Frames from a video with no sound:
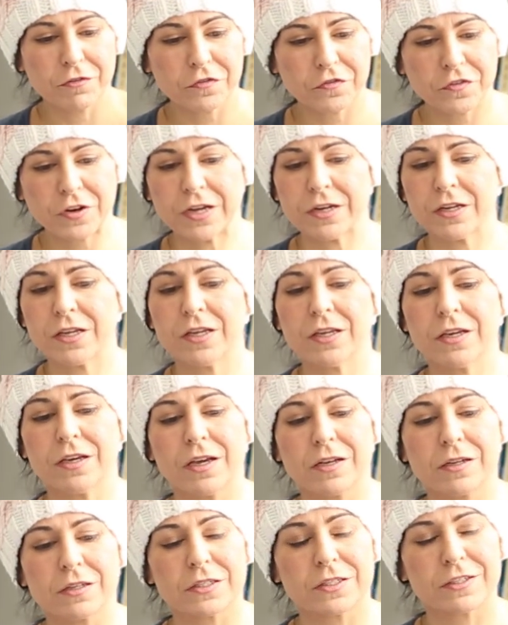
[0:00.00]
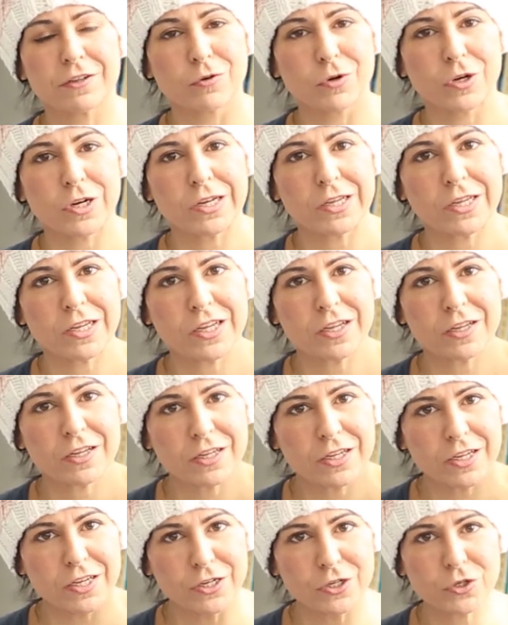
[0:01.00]
funny, and it's totally
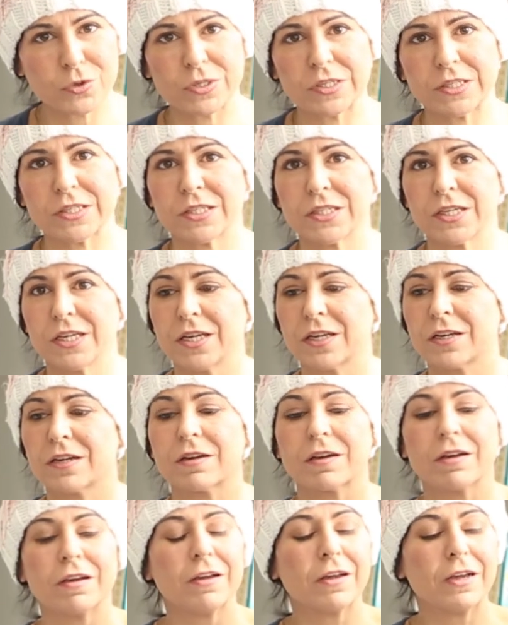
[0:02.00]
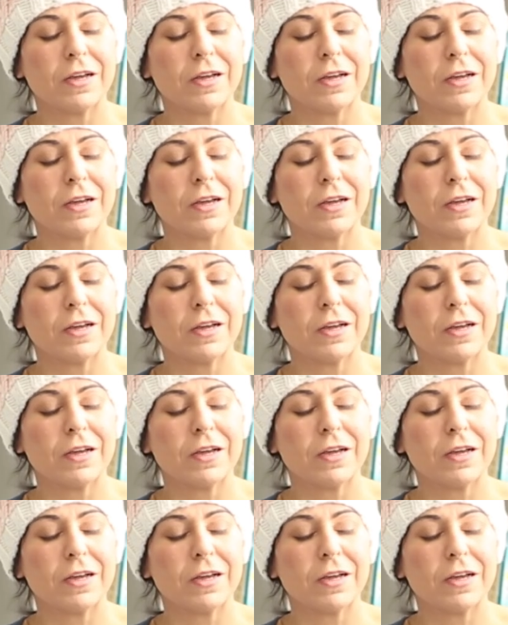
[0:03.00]
interesting